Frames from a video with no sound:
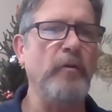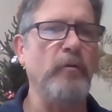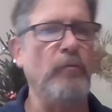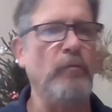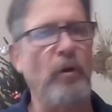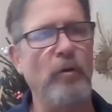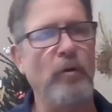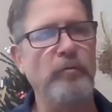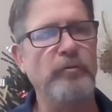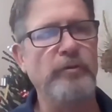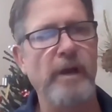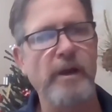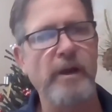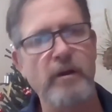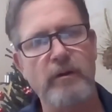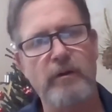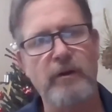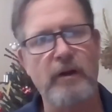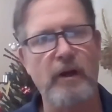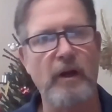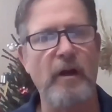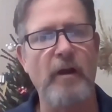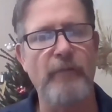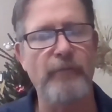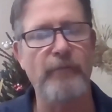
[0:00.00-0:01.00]
your rotator
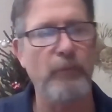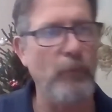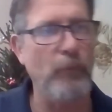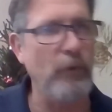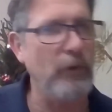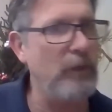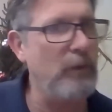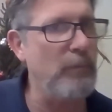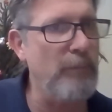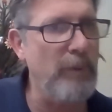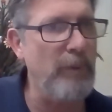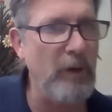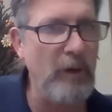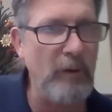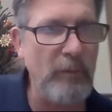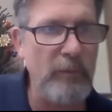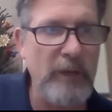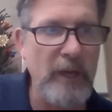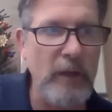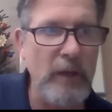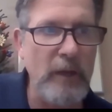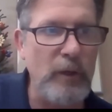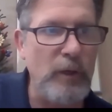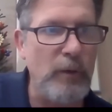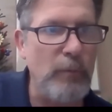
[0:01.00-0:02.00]
cuff. Well, you better
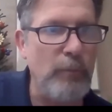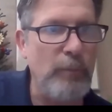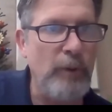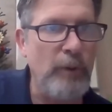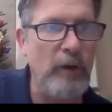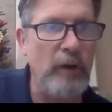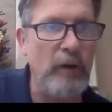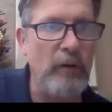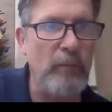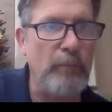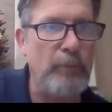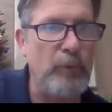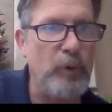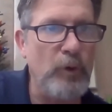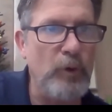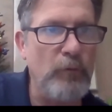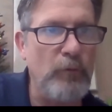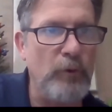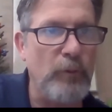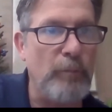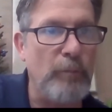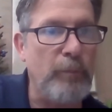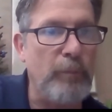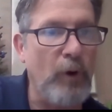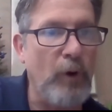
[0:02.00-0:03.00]
improve
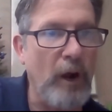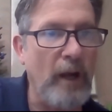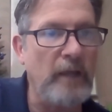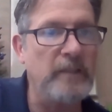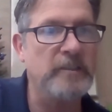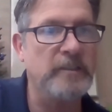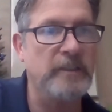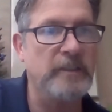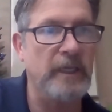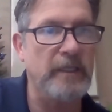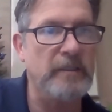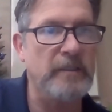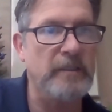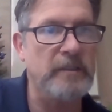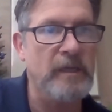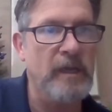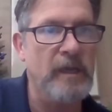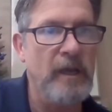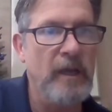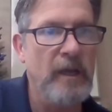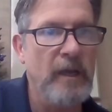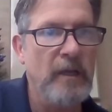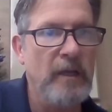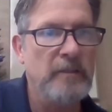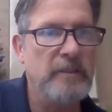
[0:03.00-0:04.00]
your process
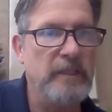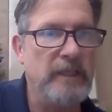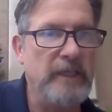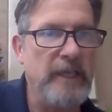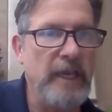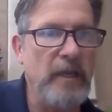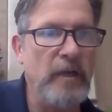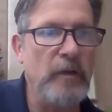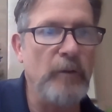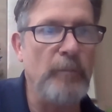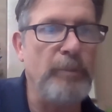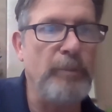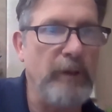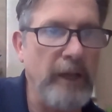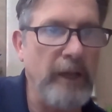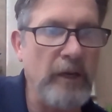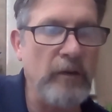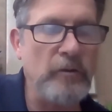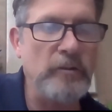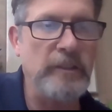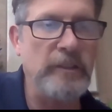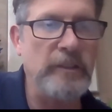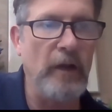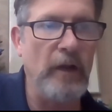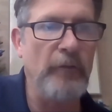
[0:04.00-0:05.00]
to get your
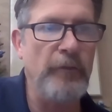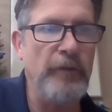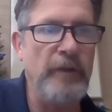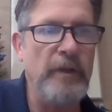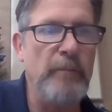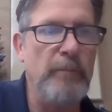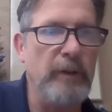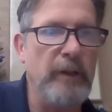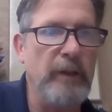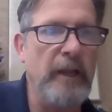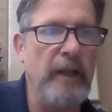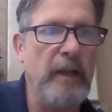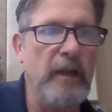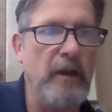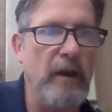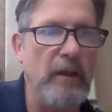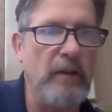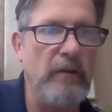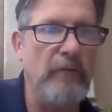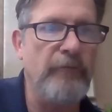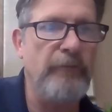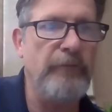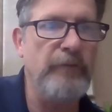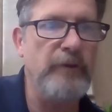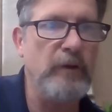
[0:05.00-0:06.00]
players healthy and playing on
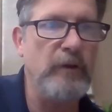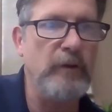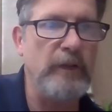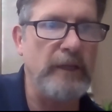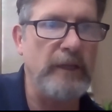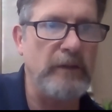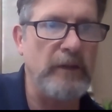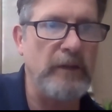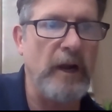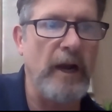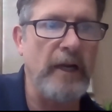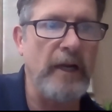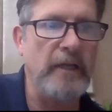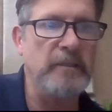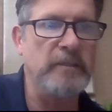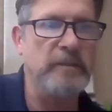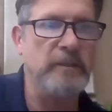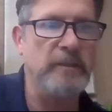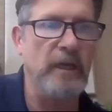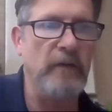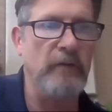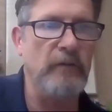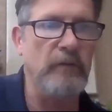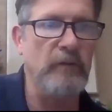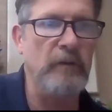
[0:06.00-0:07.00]
the field at the highest
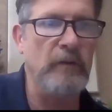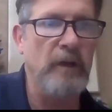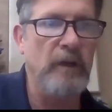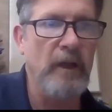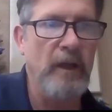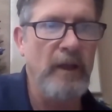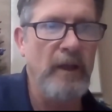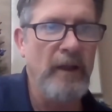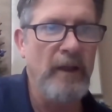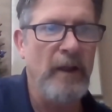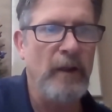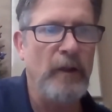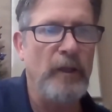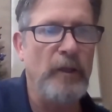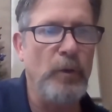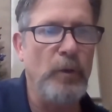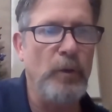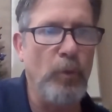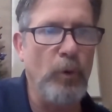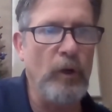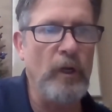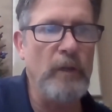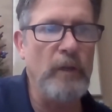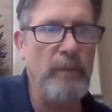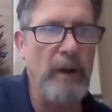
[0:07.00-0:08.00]
level. You
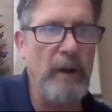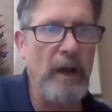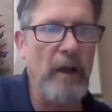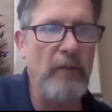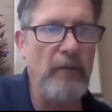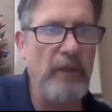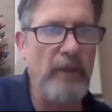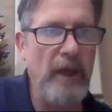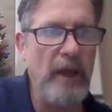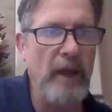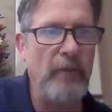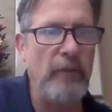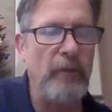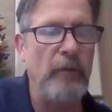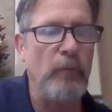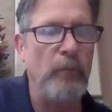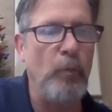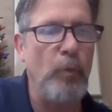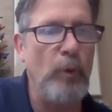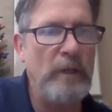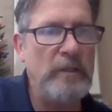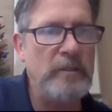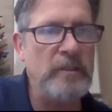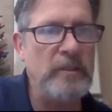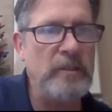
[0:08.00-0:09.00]
worry about that. The
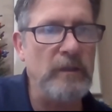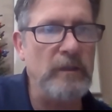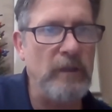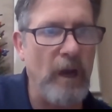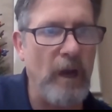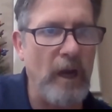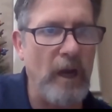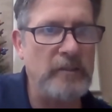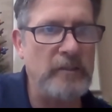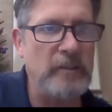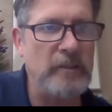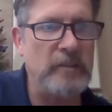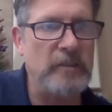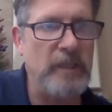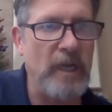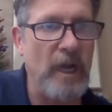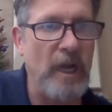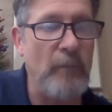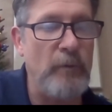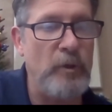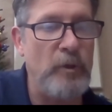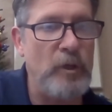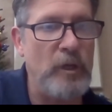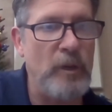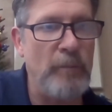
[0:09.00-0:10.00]
wins and losses
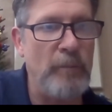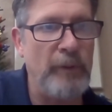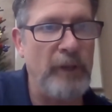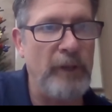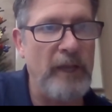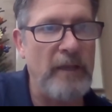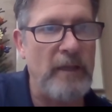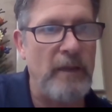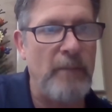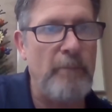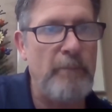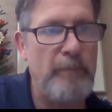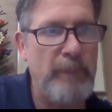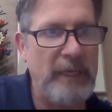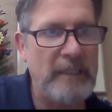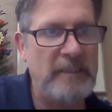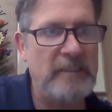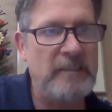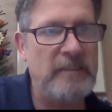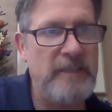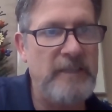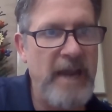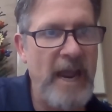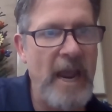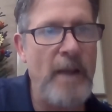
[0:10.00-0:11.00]
come. You can play the
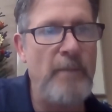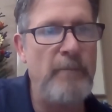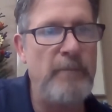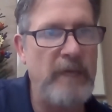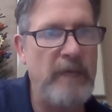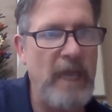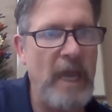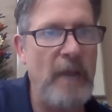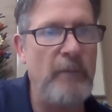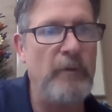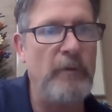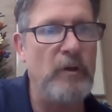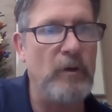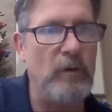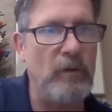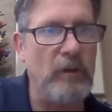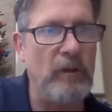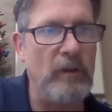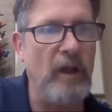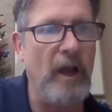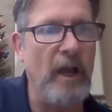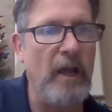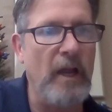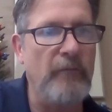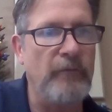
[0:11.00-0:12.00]
best damn game of your
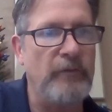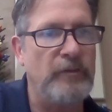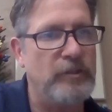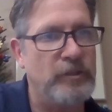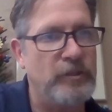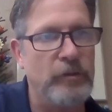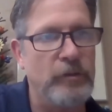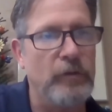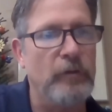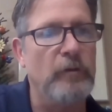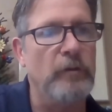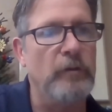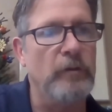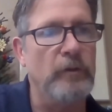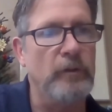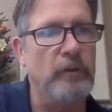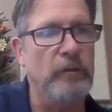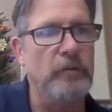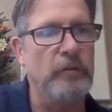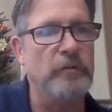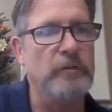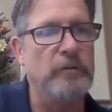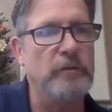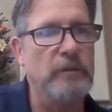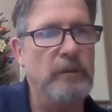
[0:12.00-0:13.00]
life and still
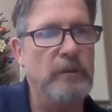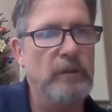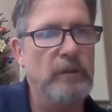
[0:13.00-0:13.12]
lose.